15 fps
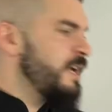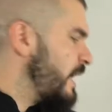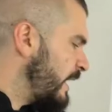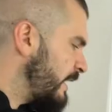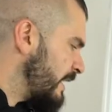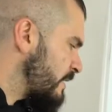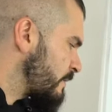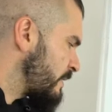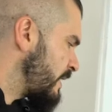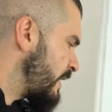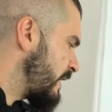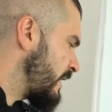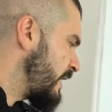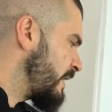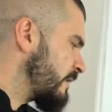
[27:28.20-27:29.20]
And as we said
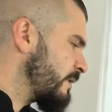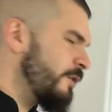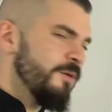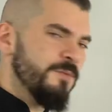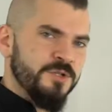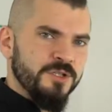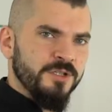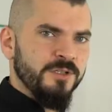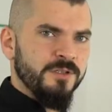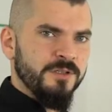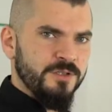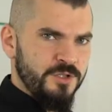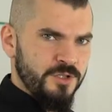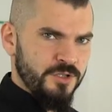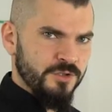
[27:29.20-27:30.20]
again, optional
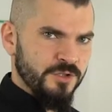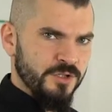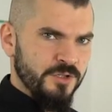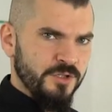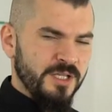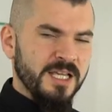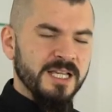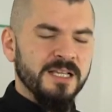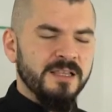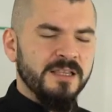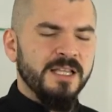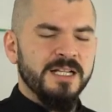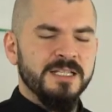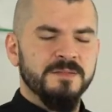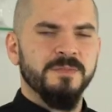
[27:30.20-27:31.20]
sugar. Okay,
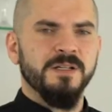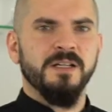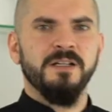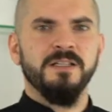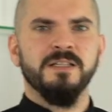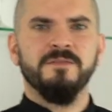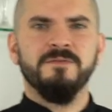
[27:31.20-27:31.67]
that is a margarita.